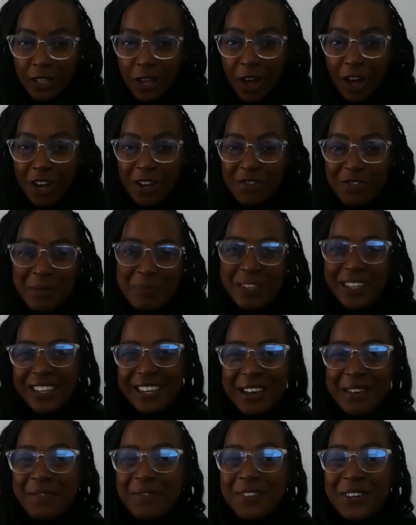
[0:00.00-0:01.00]
along from the
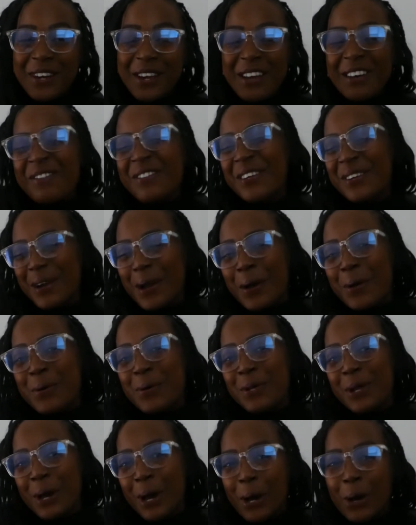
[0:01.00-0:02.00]
comfort of your
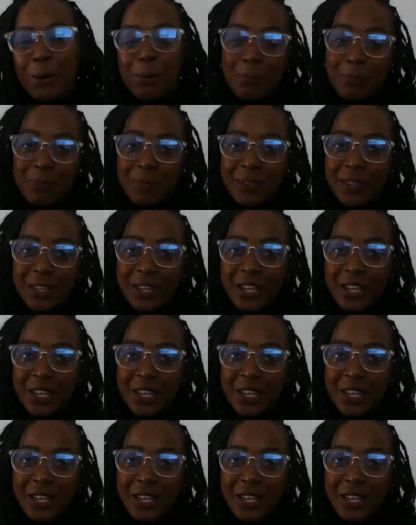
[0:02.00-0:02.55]
own home.